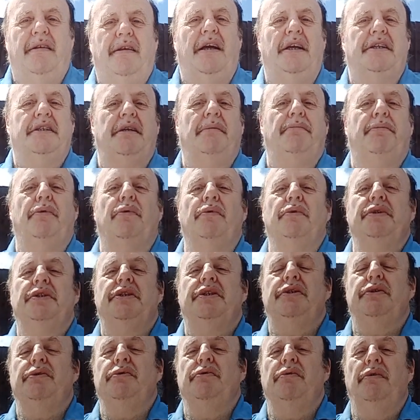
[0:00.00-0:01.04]
as
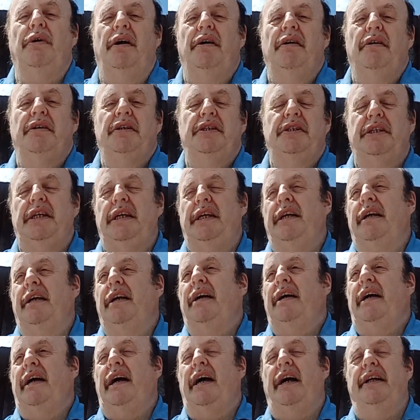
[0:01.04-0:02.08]
opposed to, say,
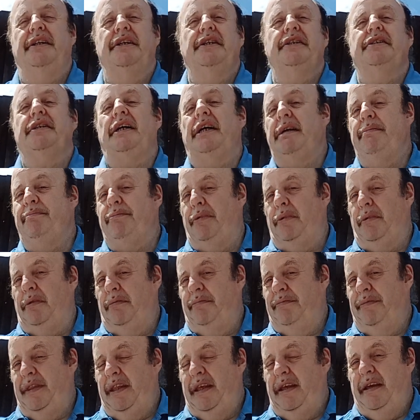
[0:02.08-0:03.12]
a disciple.
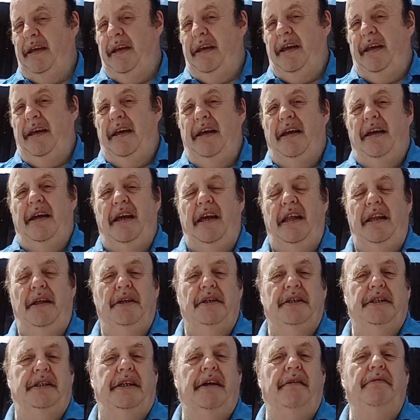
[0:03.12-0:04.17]
And
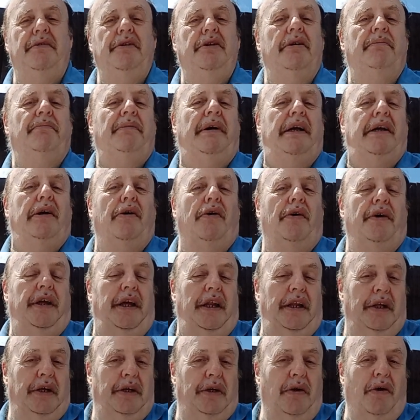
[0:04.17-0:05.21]
it's given to you by God,
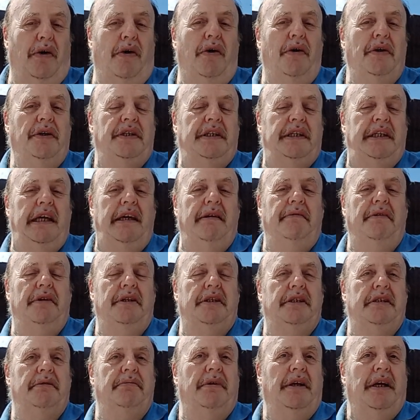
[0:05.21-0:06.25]
and God gave it
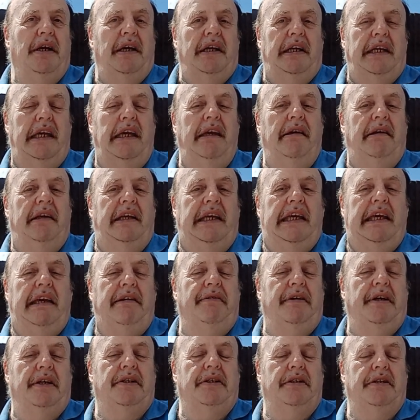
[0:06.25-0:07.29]
to
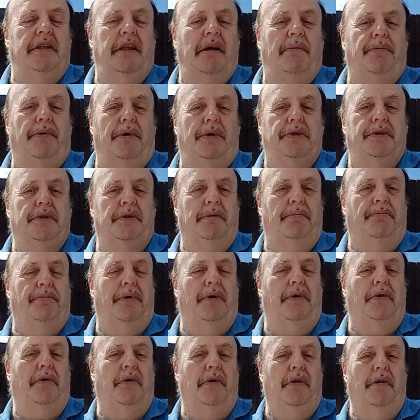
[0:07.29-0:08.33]
the Apostle
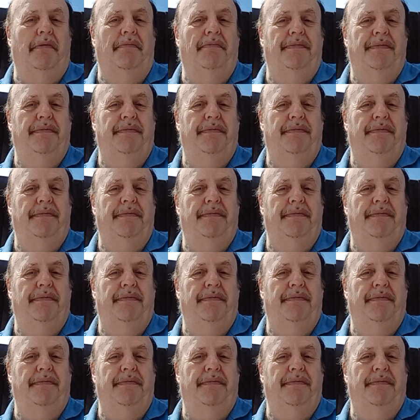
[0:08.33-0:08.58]
Paul.